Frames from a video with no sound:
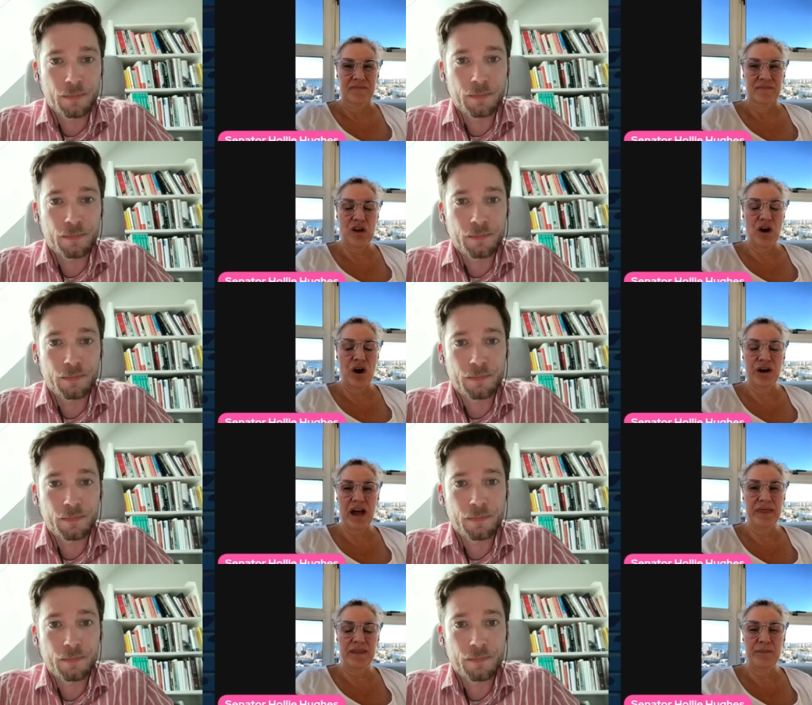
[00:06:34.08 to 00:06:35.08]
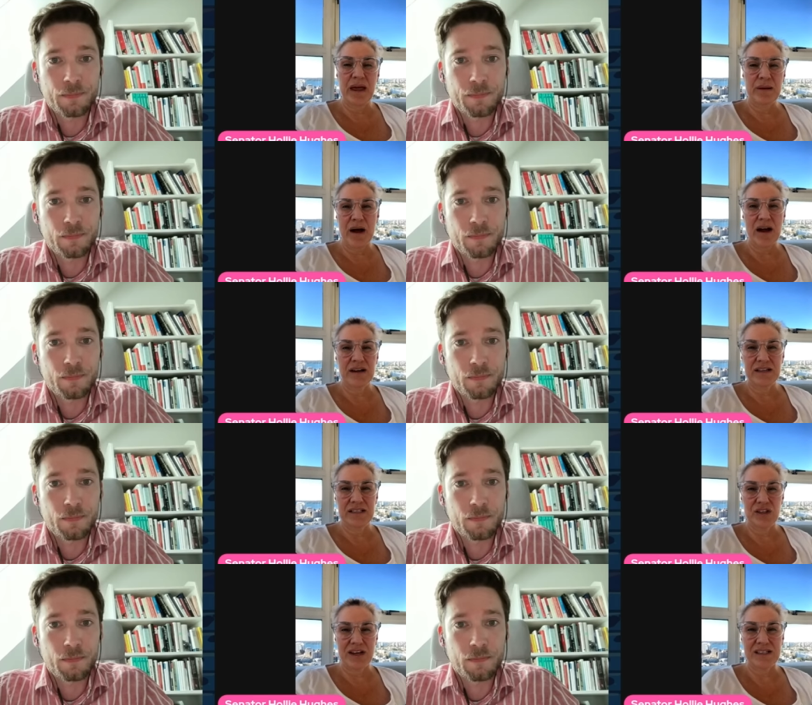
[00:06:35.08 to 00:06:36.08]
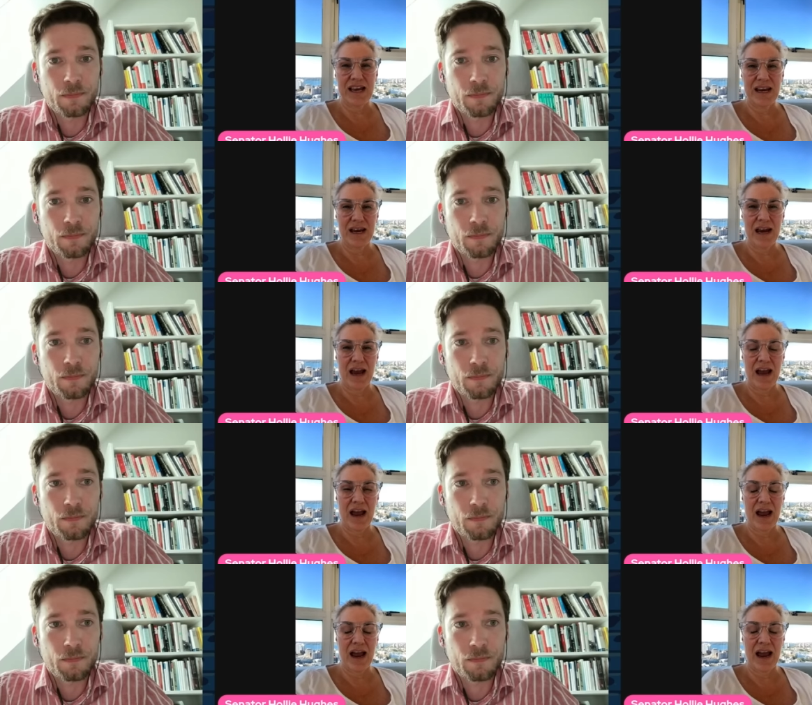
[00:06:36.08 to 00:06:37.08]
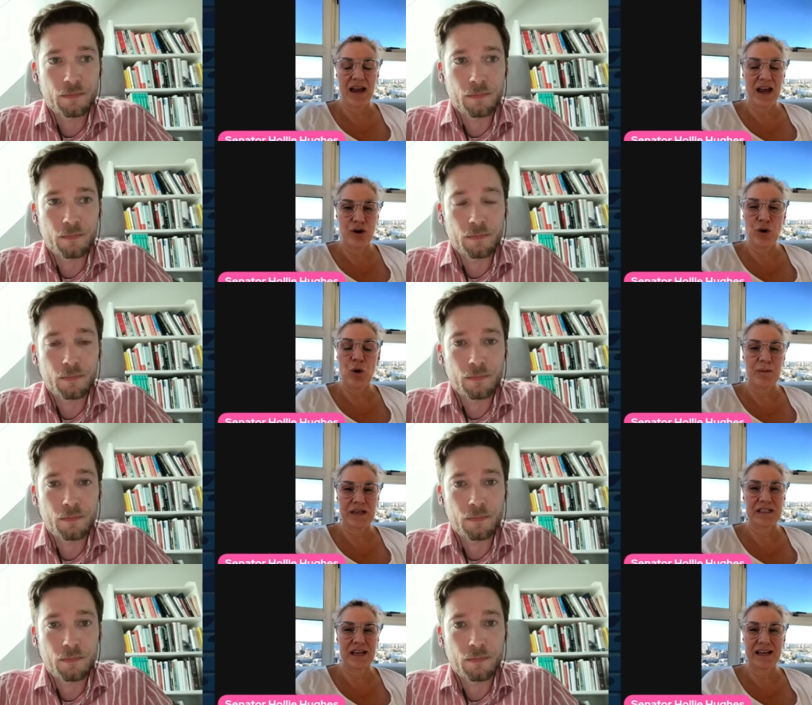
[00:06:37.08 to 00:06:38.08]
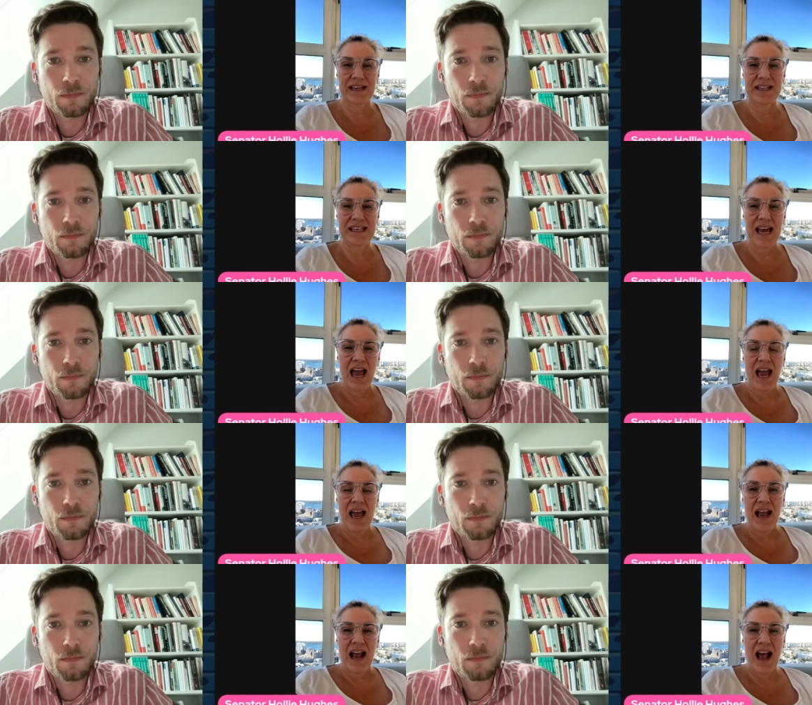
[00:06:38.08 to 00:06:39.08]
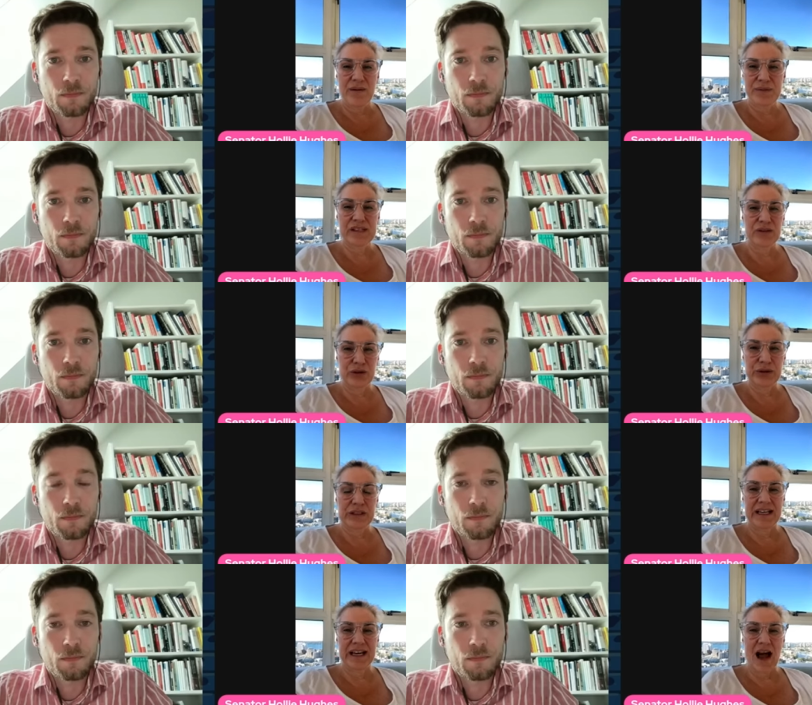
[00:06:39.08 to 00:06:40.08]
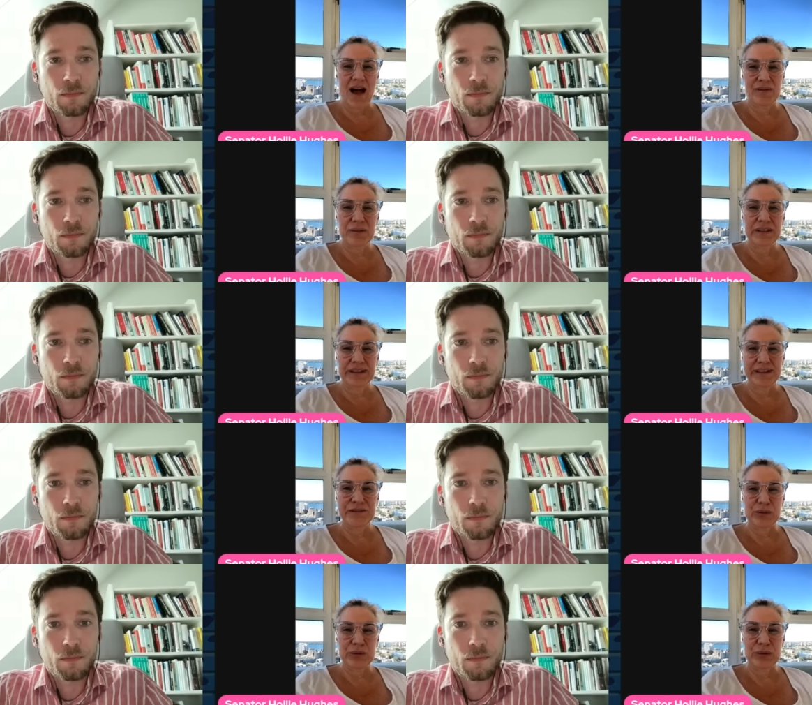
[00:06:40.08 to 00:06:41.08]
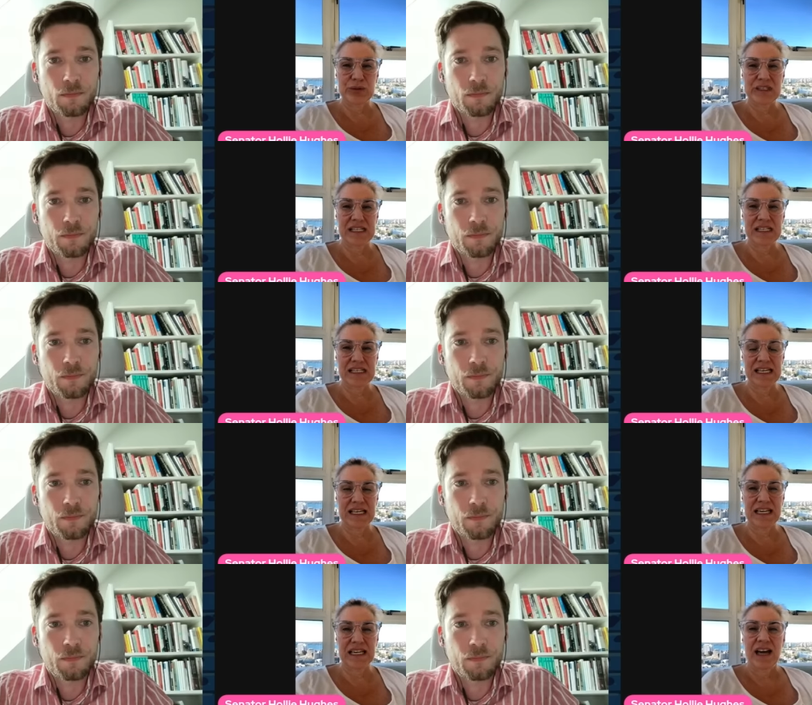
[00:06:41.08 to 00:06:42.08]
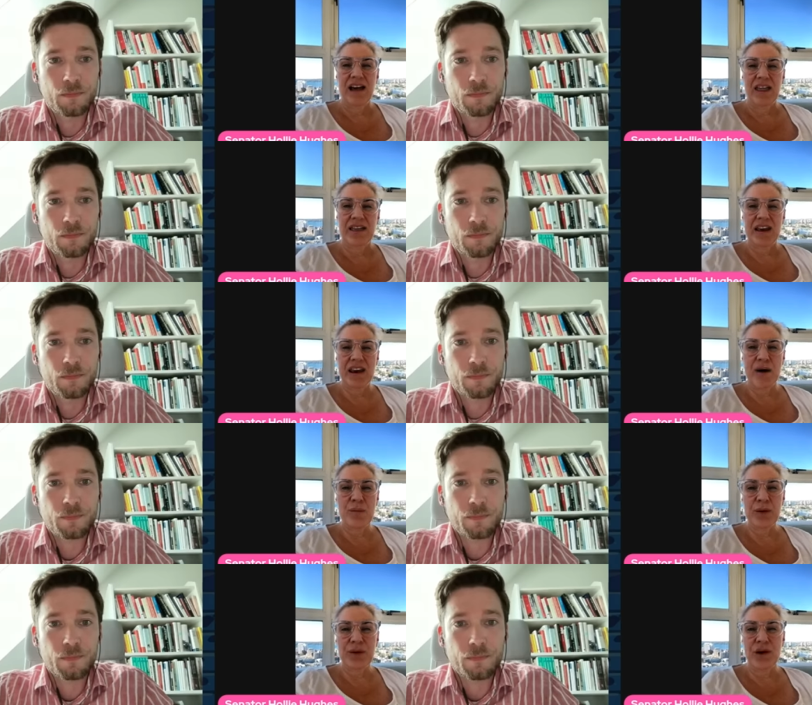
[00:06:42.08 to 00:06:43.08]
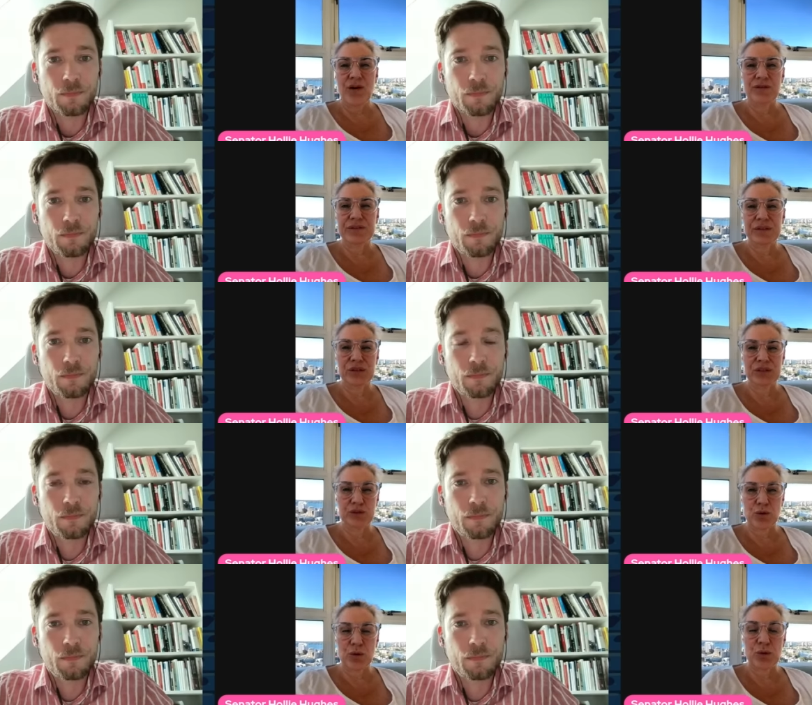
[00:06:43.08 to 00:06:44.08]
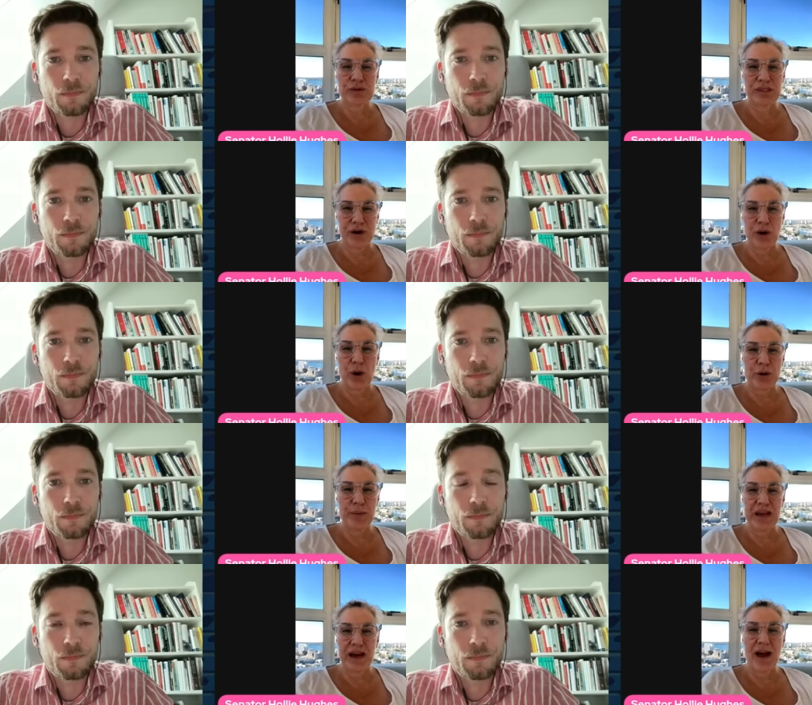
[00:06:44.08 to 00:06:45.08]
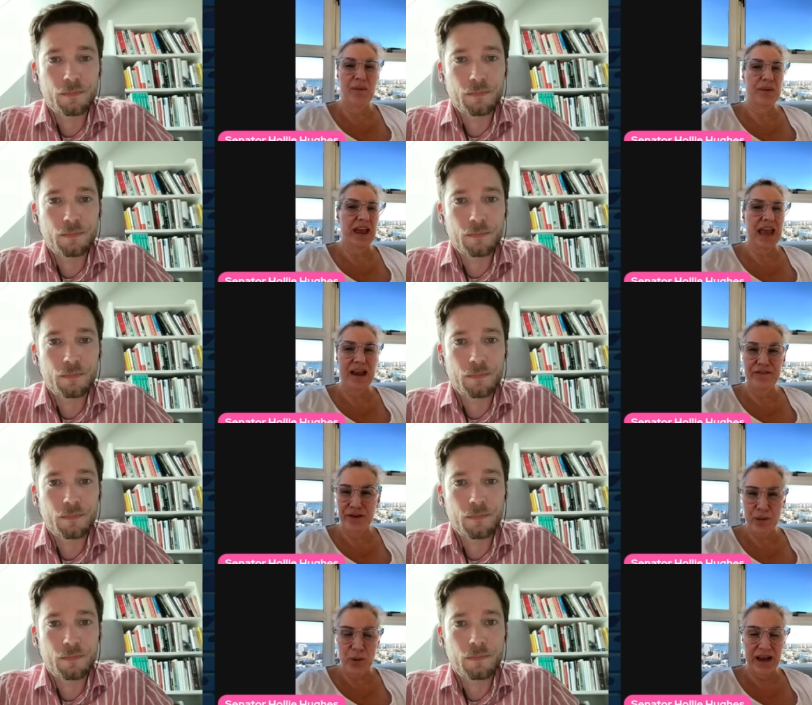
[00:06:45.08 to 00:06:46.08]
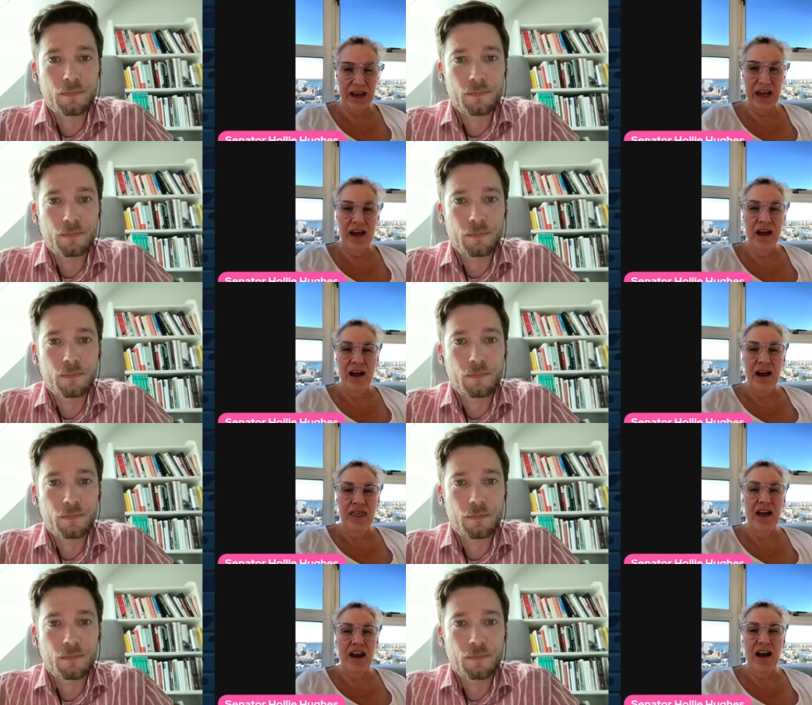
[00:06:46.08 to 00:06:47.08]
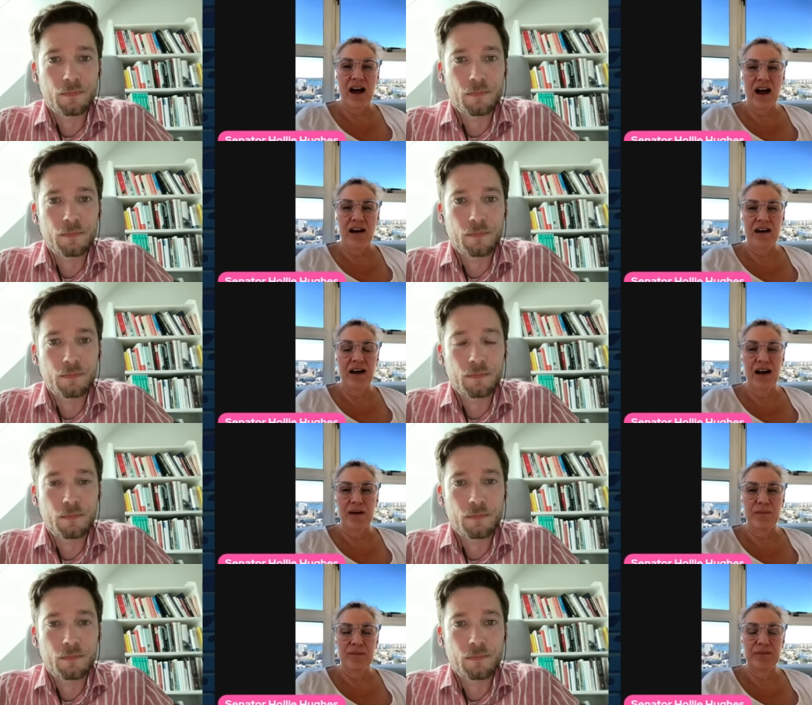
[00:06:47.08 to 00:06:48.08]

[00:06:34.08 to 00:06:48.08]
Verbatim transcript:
Speaker 1: no and the black market is just getting enormous like it is absolutely unbelievable to see the number of stores that are opening up everywhere that are um,